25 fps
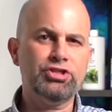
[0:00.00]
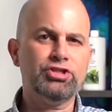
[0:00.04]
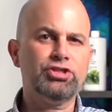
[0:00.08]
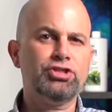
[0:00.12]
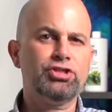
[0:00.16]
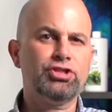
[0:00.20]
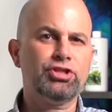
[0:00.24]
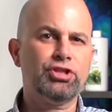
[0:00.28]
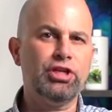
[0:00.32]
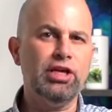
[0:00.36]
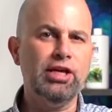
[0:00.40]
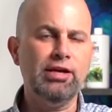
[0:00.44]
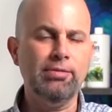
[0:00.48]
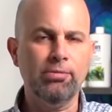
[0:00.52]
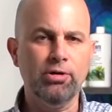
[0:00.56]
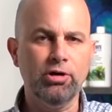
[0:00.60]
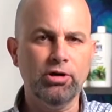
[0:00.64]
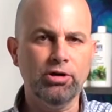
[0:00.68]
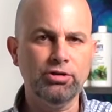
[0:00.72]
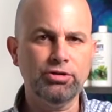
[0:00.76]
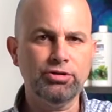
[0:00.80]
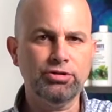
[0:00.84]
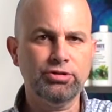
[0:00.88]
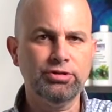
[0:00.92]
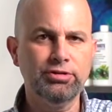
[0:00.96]

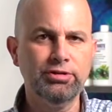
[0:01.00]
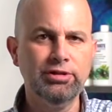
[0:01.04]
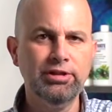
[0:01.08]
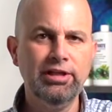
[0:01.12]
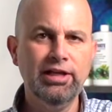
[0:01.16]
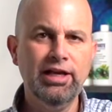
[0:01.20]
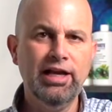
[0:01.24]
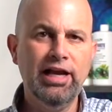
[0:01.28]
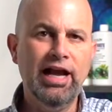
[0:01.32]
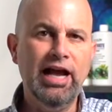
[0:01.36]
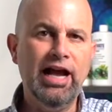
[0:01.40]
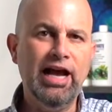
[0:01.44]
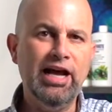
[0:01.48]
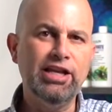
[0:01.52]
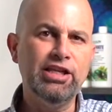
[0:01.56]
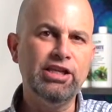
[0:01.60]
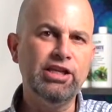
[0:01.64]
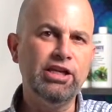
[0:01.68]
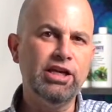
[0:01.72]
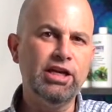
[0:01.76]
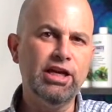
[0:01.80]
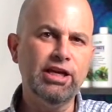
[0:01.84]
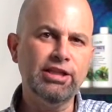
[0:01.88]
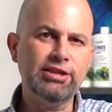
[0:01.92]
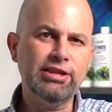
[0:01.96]
skimmers. How do you
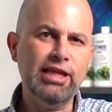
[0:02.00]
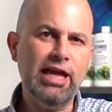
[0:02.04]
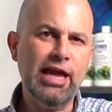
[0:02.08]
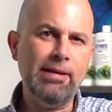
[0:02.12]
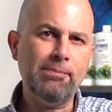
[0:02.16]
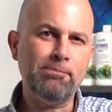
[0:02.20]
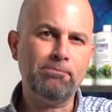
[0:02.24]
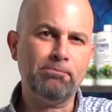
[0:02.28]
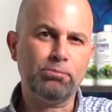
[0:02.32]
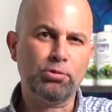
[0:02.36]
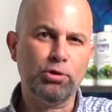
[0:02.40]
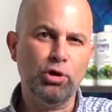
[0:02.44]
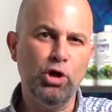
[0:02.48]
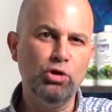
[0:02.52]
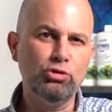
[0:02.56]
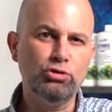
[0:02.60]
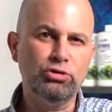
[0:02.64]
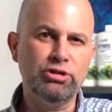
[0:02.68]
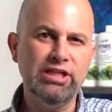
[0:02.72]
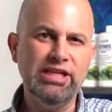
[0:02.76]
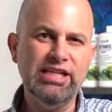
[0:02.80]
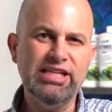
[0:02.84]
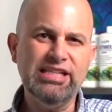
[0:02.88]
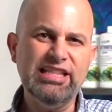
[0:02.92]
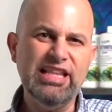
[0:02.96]
get that
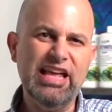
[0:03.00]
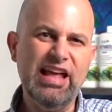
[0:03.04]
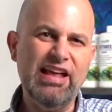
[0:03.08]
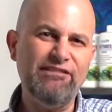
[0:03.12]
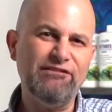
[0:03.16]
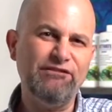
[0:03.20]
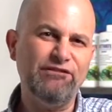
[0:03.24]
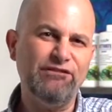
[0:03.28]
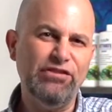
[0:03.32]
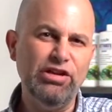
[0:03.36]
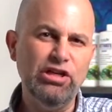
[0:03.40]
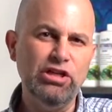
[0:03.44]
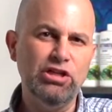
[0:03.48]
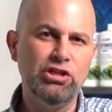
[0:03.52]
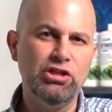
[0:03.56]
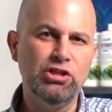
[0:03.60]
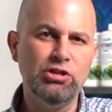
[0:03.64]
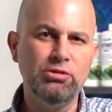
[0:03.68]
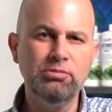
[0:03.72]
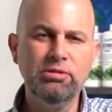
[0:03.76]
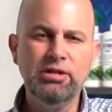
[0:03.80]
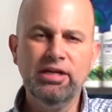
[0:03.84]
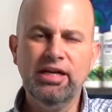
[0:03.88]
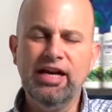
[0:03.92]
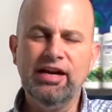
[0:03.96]
protein, that
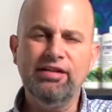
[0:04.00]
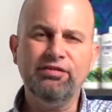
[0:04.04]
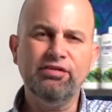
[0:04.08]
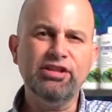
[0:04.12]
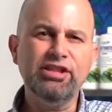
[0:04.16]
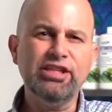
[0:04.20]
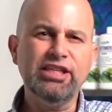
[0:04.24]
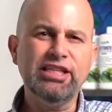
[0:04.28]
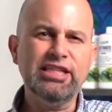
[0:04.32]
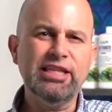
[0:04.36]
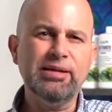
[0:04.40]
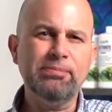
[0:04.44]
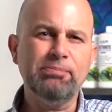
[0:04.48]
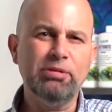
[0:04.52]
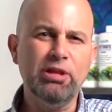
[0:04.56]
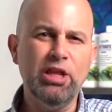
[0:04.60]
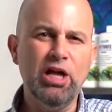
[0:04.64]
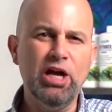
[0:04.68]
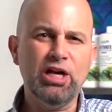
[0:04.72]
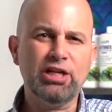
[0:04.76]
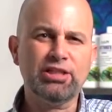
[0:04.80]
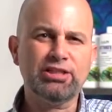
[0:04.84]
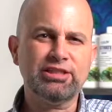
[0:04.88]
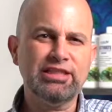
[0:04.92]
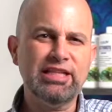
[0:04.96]
film, everything that
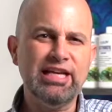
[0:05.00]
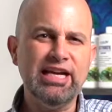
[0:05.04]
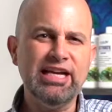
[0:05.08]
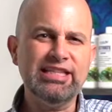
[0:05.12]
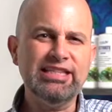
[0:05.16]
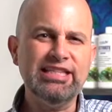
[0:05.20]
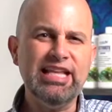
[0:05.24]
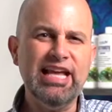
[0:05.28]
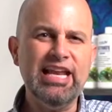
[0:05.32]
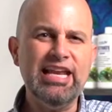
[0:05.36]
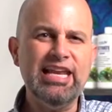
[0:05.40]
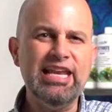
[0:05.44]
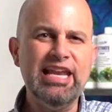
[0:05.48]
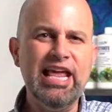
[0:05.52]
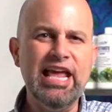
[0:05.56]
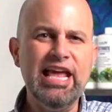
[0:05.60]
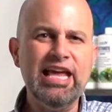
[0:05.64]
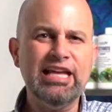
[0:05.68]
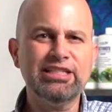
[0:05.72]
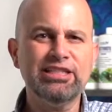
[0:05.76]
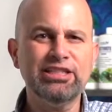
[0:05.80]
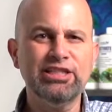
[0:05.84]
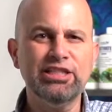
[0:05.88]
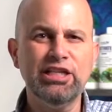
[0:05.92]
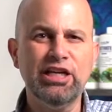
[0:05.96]
blocks light and that
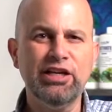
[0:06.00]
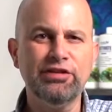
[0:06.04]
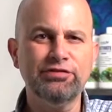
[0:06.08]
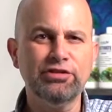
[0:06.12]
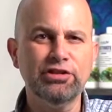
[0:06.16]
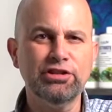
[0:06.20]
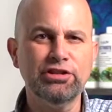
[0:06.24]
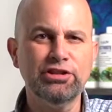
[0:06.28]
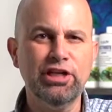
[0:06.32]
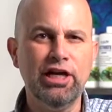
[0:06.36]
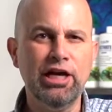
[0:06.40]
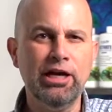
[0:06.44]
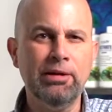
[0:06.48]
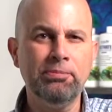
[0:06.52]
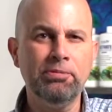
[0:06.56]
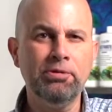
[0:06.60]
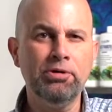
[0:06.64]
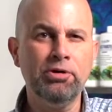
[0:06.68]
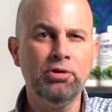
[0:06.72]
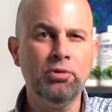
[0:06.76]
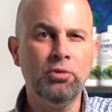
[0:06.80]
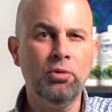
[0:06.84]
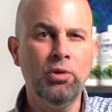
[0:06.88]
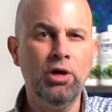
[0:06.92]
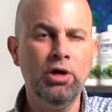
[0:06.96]
nasty off the top of
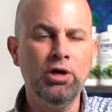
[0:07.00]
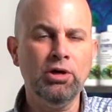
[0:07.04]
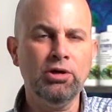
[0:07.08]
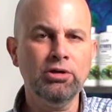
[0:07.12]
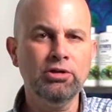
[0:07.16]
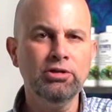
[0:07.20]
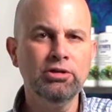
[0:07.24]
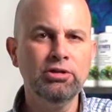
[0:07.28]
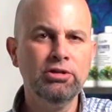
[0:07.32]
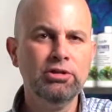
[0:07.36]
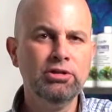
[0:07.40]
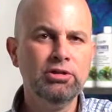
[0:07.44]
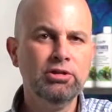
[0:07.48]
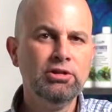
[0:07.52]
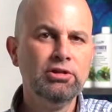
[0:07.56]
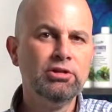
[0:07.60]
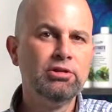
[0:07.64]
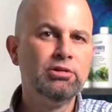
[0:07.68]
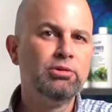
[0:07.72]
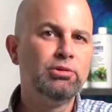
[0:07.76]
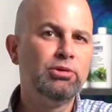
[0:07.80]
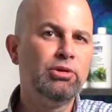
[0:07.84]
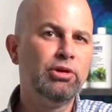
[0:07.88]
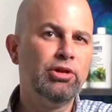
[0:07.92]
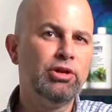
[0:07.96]
your water?
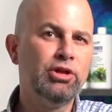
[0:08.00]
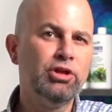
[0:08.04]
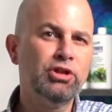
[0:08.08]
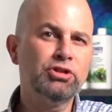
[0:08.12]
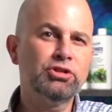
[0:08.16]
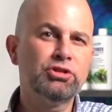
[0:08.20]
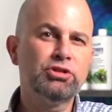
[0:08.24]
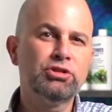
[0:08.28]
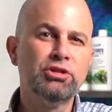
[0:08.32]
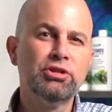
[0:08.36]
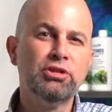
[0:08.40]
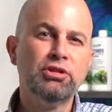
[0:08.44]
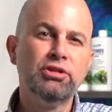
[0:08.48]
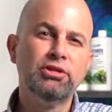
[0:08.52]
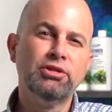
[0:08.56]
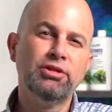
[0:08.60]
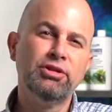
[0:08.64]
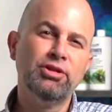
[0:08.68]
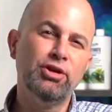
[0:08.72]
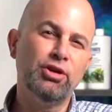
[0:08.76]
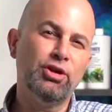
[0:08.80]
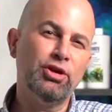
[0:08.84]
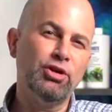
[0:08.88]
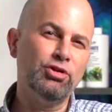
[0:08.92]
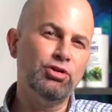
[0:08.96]
Well,
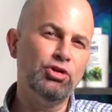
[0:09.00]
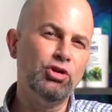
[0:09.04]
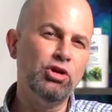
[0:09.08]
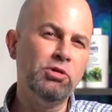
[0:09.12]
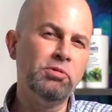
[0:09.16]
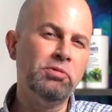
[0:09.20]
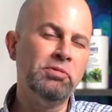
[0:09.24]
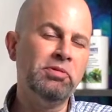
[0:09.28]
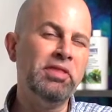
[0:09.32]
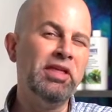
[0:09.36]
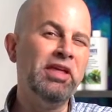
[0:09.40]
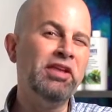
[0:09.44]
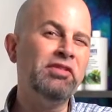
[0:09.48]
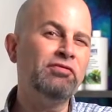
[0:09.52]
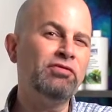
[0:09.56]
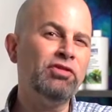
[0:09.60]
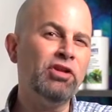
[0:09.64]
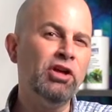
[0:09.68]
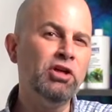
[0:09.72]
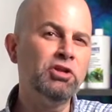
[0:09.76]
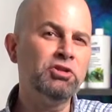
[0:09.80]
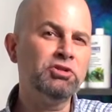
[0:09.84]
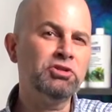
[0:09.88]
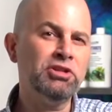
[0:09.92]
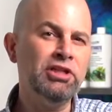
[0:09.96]
you can do them with
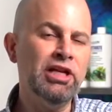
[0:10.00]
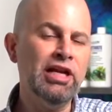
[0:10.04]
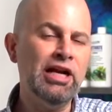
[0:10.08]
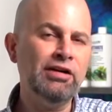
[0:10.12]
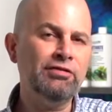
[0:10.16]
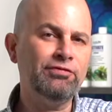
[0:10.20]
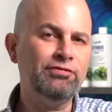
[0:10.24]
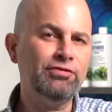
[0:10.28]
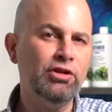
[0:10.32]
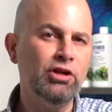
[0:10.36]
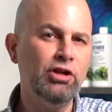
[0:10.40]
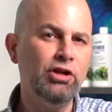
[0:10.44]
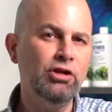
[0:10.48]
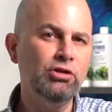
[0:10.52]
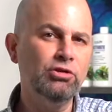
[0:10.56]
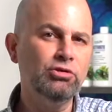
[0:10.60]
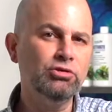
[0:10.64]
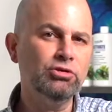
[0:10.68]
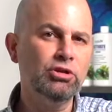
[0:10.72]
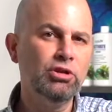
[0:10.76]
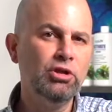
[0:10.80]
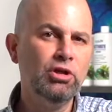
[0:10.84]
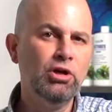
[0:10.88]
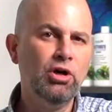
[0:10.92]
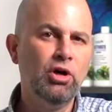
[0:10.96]
inflows and
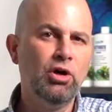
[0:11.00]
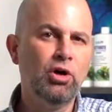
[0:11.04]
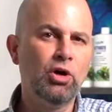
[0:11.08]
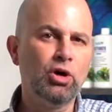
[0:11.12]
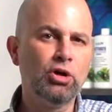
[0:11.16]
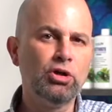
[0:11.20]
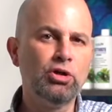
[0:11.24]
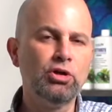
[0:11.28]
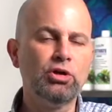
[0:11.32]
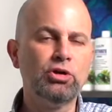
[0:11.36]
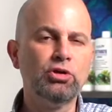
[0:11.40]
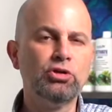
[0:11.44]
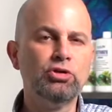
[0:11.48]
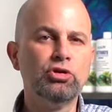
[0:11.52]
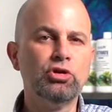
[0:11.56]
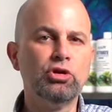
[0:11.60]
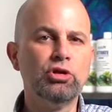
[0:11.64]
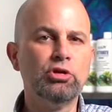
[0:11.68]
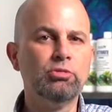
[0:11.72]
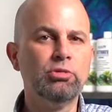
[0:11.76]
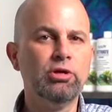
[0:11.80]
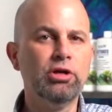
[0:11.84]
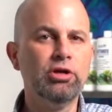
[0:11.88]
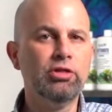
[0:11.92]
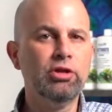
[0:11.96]
outflows, or you can do them
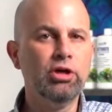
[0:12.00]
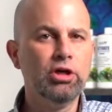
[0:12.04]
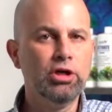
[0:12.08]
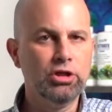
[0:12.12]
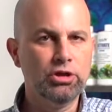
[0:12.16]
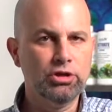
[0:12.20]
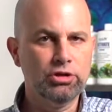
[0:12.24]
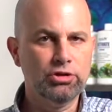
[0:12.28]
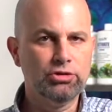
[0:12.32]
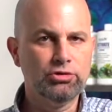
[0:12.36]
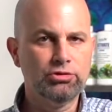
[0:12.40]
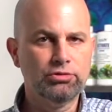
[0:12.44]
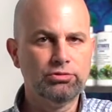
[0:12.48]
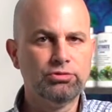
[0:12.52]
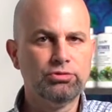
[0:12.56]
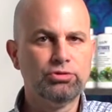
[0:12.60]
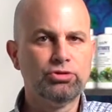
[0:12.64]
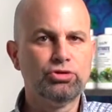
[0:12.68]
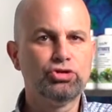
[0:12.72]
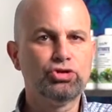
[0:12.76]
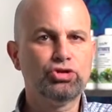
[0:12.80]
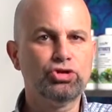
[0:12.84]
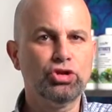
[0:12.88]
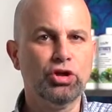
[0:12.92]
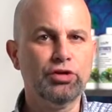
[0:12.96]
with
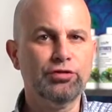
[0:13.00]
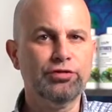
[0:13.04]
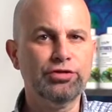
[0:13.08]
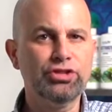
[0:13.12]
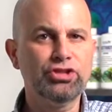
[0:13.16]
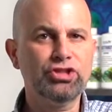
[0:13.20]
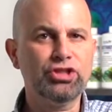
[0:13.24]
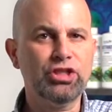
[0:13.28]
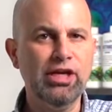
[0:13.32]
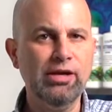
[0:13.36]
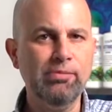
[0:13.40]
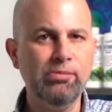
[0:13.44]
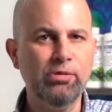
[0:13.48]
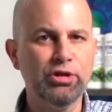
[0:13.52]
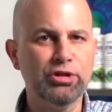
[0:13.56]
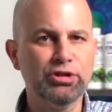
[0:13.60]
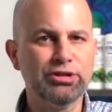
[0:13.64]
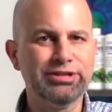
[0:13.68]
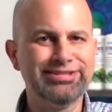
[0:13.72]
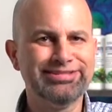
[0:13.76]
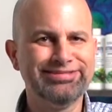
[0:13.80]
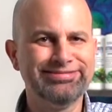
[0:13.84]
surface skimmers.